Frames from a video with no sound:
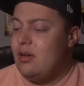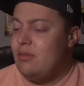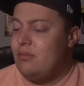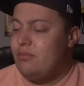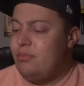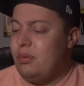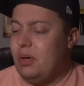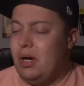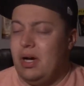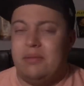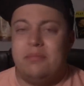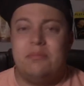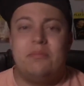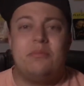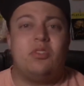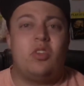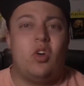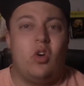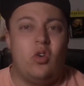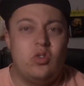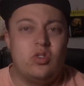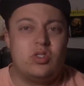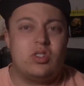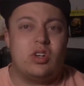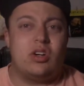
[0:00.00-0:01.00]
but
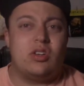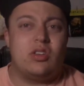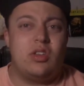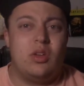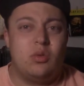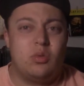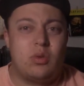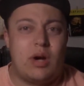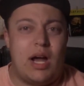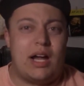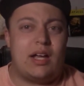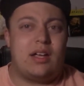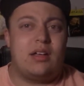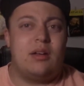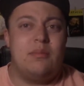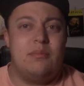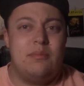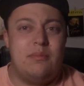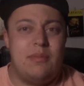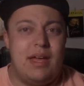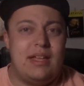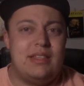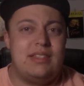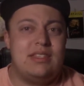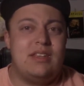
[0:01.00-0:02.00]
those are the
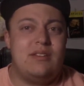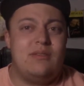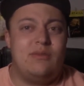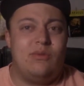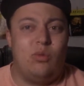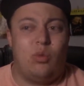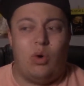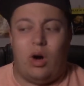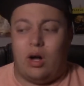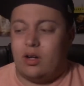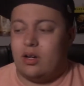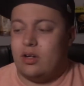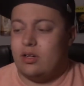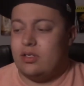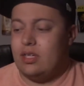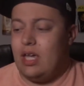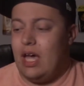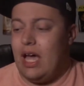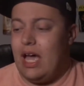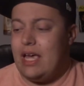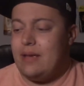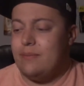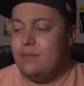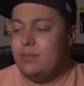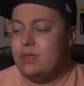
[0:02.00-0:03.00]
recommended water
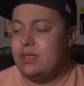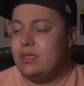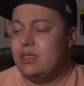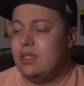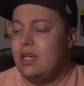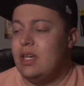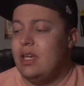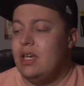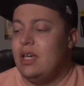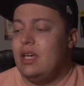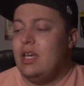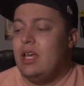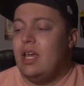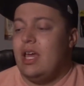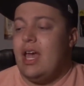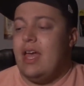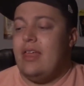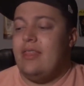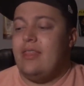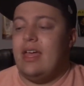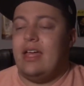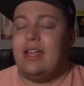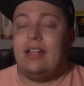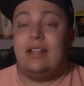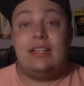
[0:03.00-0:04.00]
types,
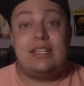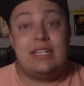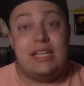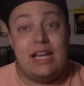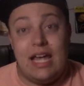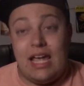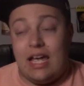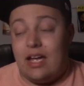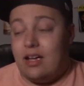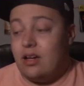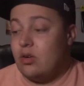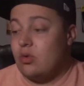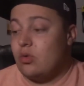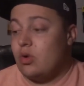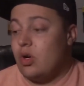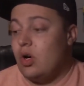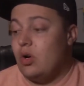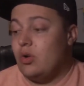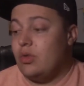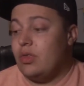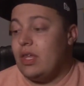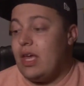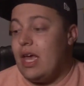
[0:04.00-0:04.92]
and then Tangrowth